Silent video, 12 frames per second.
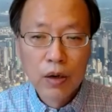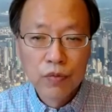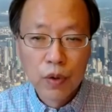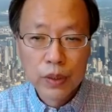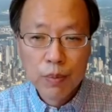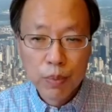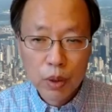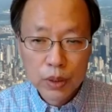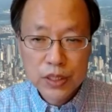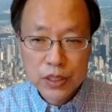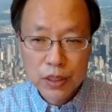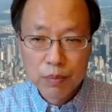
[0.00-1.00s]
Foreign
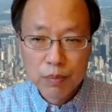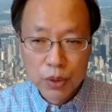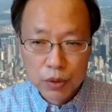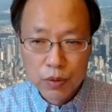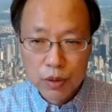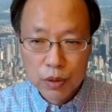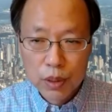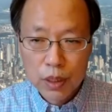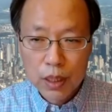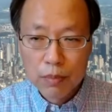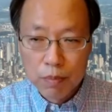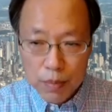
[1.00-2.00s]
Policy Bureau,
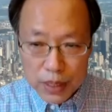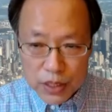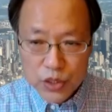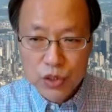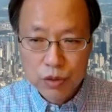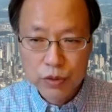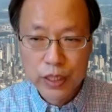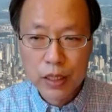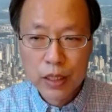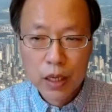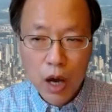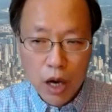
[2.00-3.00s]
Ministry